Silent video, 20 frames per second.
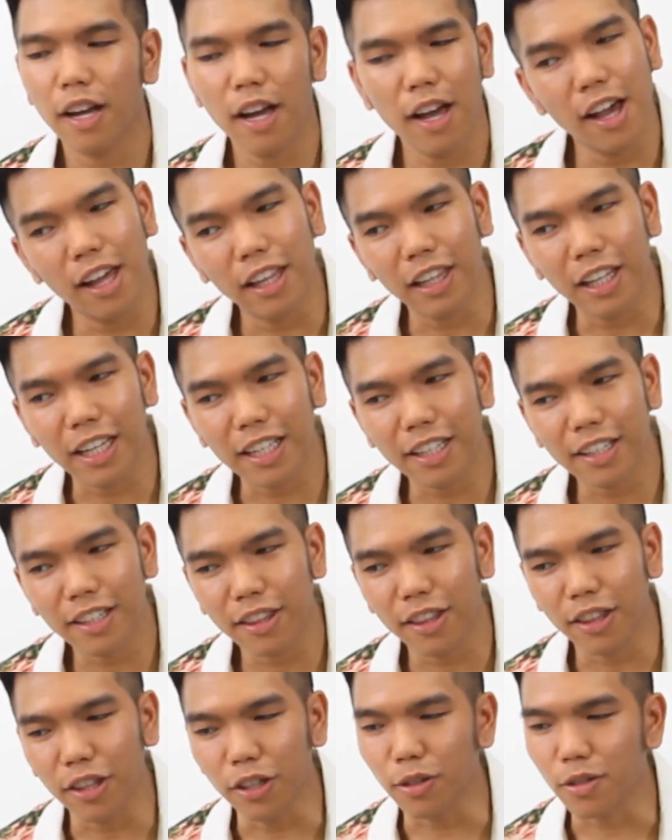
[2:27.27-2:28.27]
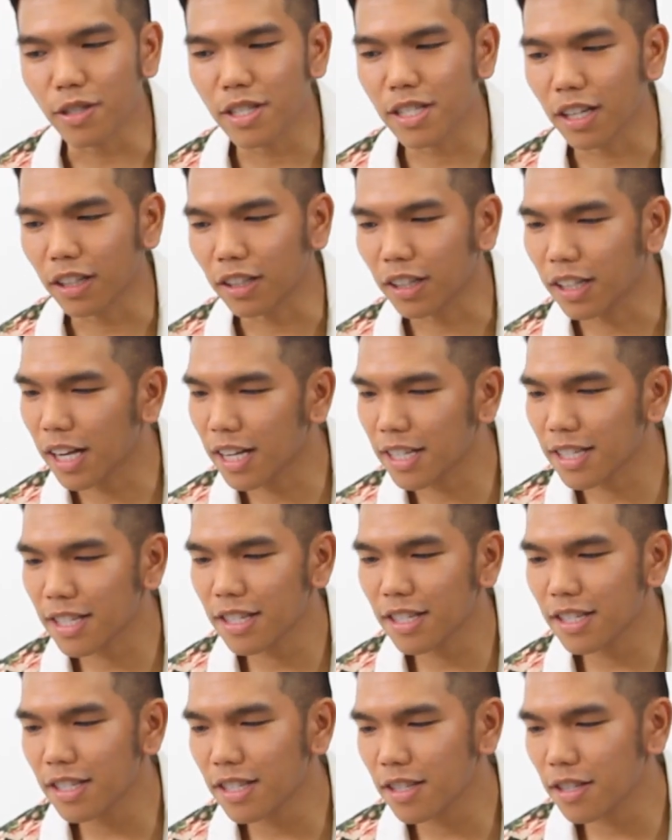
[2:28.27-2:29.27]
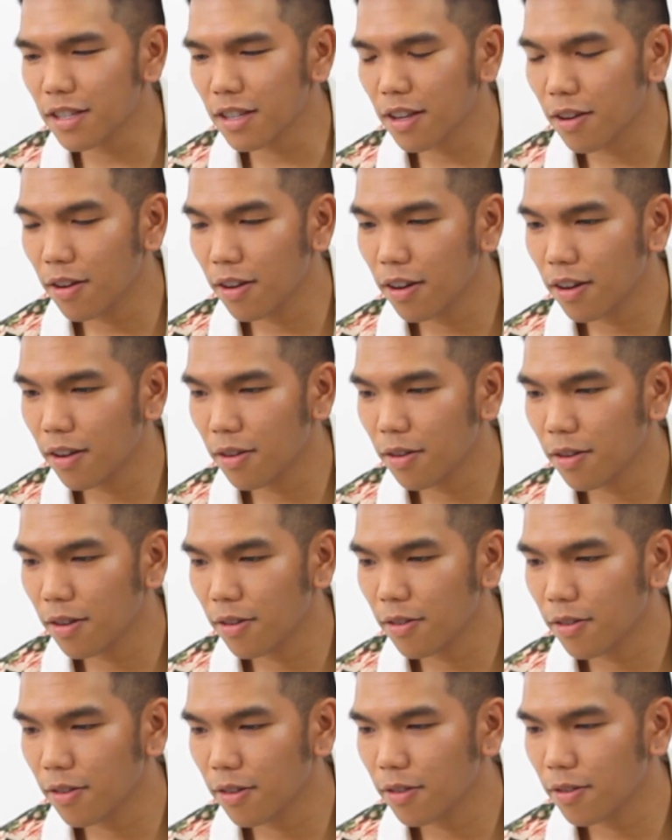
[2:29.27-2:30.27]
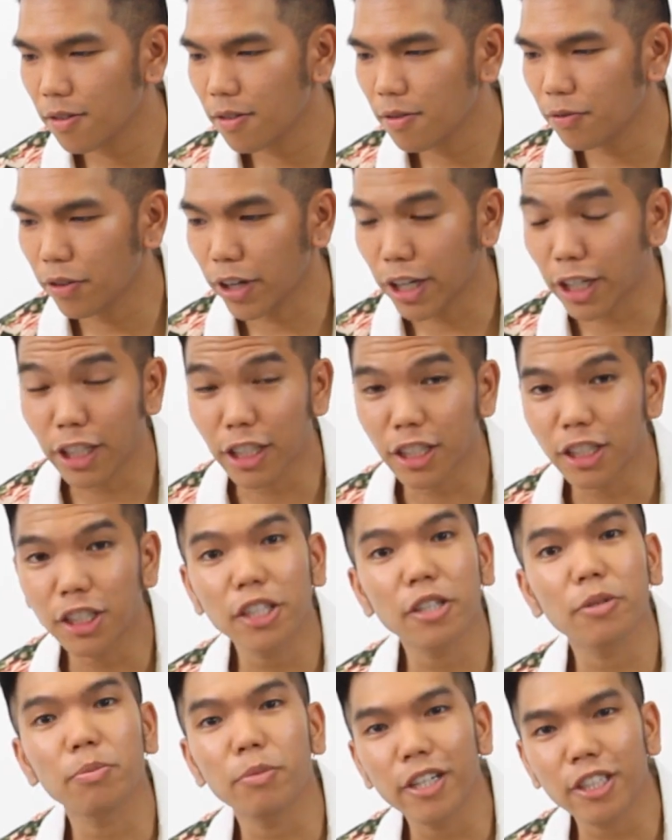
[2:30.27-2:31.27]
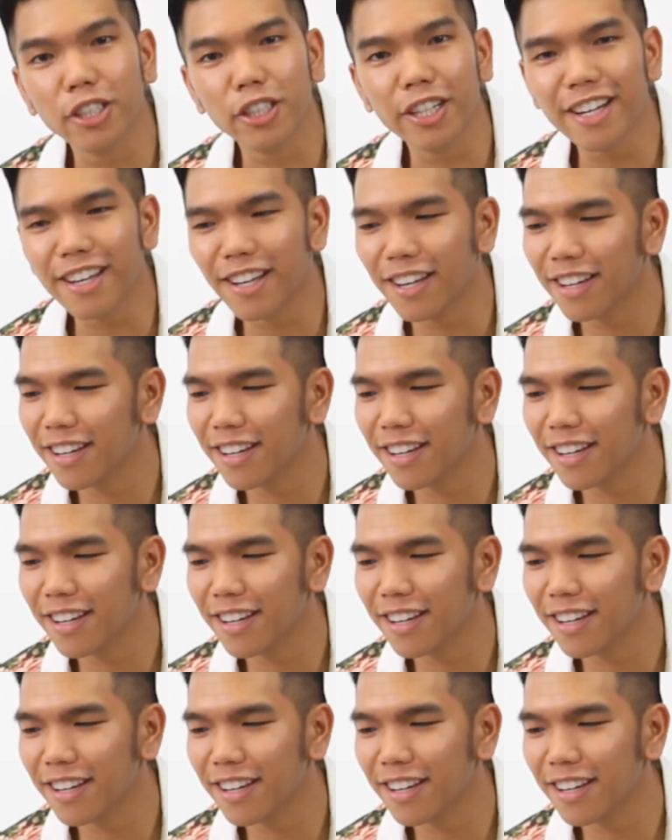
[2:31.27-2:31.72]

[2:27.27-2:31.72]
I like those sunglasses. Very geometric.